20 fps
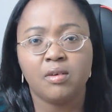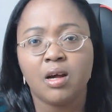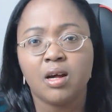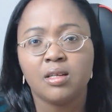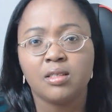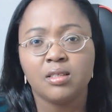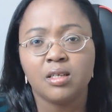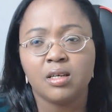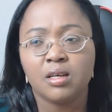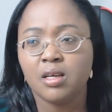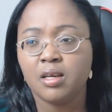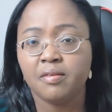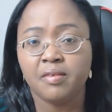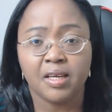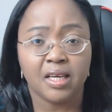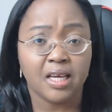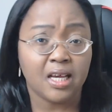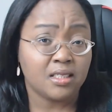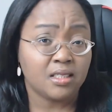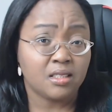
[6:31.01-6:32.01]
And if
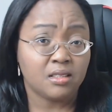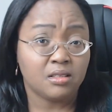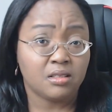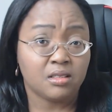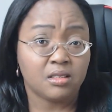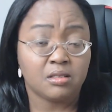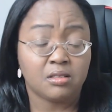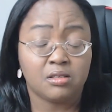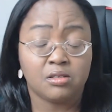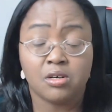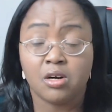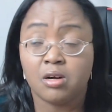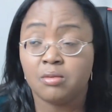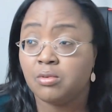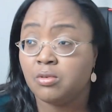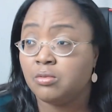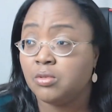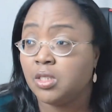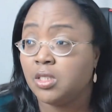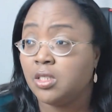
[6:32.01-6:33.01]
he gets into the
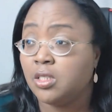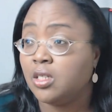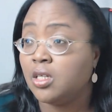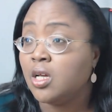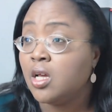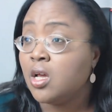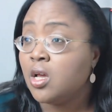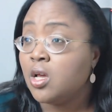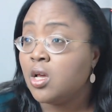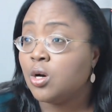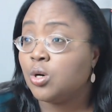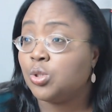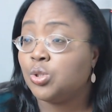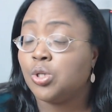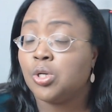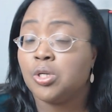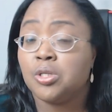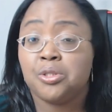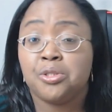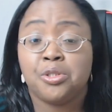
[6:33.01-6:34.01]
trouble with the
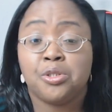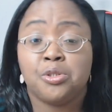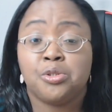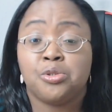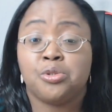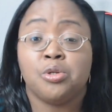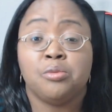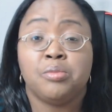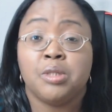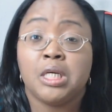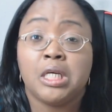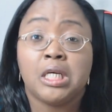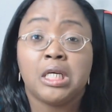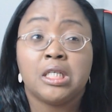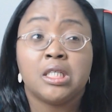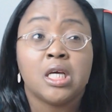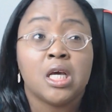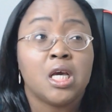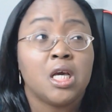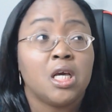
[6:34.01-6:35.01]
authorities, so
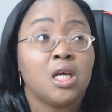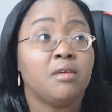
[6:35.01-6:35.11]
be it.